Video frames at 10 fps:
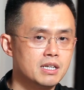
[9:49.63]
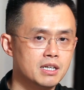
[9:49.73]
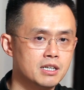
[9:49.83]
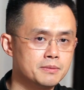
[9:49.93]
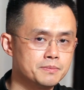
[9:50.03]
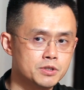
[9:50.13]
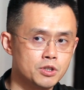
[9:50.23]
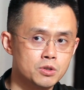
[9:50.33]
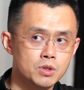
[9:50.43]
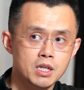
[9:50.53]
Um,
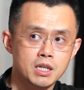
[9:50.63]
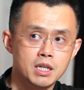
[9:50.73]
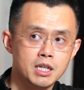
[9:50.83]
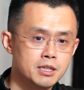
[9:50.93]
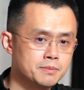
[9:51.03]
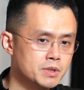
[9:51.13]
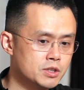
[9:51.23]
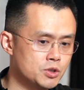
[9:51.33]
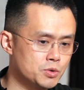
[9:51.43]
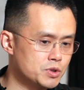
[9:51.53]
so um,
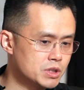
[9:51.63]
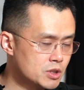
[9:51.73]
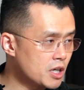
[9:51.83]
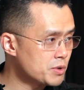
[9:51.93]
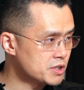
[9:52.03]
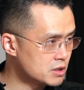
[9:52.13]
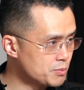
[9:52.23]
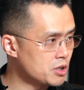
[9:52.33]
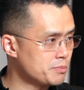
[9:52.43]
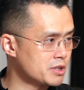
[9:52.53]
so start with a
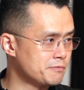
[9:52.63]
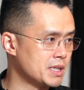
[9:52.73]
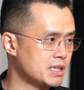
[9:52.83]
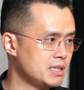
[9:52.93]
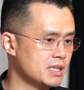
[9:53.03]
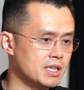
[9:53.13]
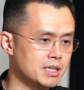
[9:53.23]
small amount of money.